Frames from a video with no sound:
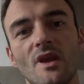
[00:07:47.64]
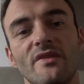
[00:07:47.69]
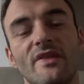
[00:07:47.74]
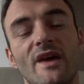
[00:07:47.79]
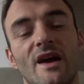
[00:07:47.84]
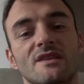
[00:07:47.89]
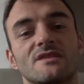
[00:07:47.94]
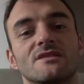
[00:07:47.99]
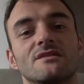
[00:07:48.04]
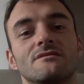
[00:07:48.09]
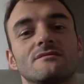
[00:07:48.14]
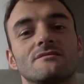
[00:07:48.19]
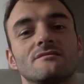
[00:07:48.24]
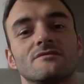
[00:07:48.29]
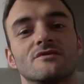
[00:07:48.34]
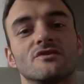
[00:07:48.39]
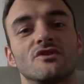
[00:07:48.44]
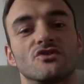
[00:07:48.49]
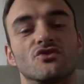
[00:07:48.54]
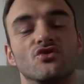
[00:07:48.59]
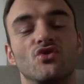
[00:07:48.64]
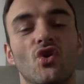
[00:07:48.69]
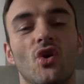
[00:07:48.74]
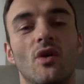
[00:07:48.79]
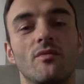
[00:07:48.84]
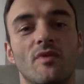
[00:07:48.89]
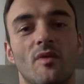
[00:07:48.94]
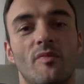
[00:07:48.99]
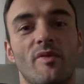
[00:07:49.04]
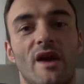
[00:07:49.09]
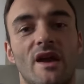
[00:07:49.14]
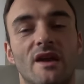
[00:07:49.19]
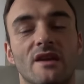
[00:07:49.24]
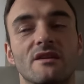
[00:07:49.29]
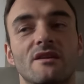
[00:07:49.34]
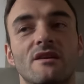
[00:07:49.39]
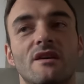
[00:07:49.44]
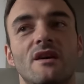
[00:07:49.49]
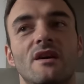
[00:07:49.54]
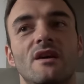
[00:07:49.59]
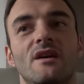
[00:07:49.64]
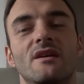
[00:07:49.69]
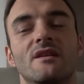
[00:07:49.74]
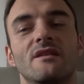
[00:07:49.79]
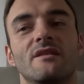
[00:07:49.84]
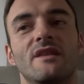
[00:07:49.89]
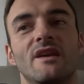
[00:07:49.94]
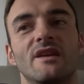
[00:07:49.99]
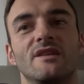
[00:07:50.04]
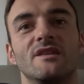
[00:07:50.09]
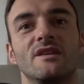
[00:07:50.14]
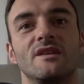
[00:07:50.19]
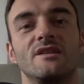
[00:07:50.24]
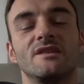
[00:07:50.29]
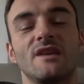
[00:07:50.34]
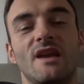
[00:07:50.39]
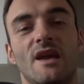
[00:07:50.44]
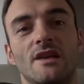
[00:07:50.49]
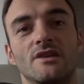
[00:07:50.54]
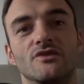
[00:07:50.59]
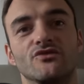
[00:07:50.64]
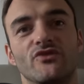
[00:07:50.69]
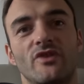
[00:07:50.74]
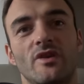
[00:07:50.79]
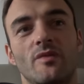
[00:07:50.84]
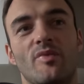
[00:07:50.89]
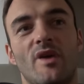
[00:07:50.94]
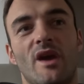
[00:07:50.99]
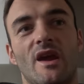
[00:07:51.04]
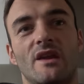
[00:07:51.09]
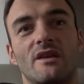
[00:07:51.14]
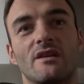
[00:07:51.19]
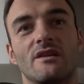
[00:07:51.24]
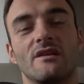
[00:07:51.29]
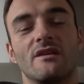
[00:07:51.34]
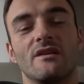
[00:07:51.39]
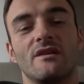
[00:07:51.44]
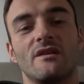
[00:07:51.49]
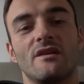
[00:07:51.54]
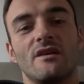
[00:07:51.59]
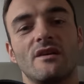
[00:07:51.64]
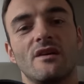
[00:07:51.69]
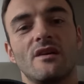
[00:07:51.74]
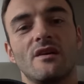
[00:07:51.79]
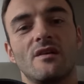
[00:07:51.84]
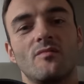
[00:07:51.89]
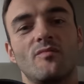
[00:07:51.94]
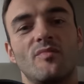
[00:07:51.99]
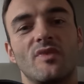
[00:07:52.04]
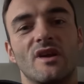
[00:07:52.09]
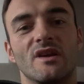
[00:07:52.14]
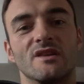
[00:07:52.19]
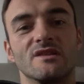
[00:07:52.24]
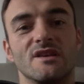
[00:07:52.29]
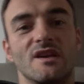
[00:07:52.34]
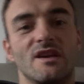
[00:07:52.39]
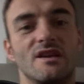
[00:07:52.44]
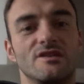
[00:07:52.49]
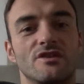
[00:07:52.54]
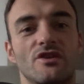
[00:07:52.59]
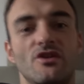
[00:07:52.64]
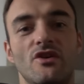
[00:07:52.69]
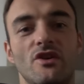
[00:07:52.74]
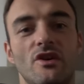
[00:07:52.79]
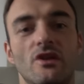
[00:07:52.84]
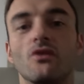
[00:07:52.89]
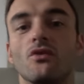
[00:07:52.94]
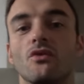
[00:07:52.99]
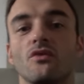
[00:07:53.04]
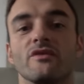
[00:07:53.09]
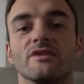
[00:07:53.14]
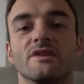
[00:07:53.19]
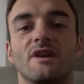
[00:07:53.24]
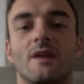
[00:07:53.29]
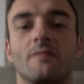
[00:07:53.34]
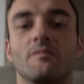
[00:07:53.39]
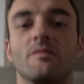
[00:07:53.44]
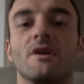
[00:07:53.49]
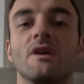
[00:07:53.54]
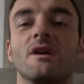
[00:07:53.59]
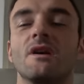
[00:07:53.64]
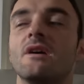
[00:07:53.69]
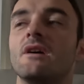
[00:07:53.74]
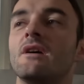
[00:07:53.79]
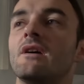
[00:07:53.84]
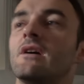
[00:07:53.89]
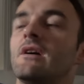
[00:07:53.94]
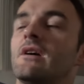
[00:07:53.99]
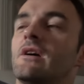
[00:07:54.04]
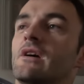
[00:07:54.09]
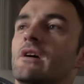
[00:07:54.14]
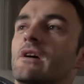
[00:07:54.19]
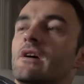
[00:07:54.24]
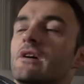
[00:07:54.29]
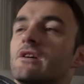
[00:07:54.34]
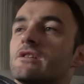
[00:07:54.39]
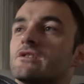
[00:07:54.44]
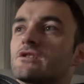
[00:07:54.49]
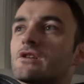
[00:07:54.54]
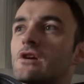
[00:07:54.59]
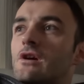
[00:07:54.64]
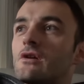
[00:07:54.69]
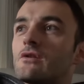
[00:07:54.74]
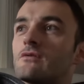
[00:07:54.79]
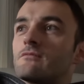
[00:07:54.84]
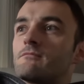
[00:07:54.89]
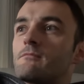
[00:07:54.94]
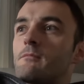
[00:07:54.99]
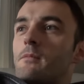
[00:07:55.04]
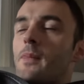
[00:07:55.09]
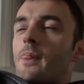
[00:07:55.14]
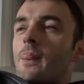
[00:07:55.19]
that's just normal pain. This is injury pain because it is hurting all the time. So